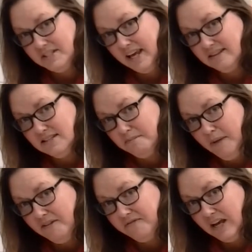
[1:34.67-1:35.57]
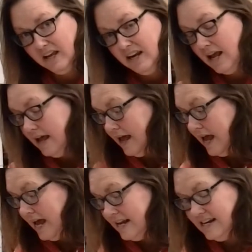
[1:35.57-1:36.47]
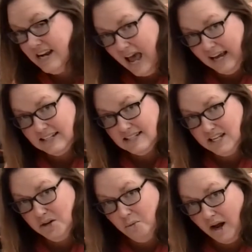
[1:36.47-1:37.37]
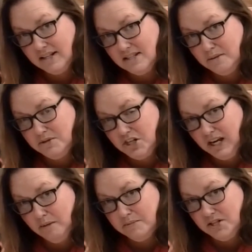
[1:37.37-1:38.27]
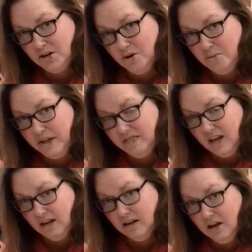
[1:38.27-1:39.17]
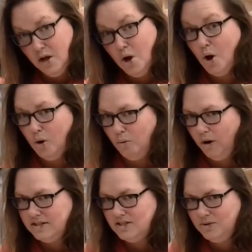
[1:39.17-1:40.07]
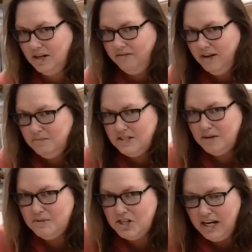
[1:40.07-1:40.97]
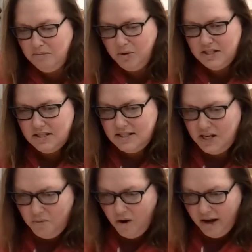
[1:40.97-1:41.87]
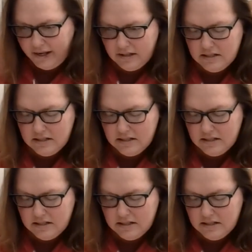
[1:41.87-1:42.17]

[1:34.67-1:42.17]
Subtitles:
gets a muffin. Next, he wants some jam to go with it. Once you give him some jam, what does he want?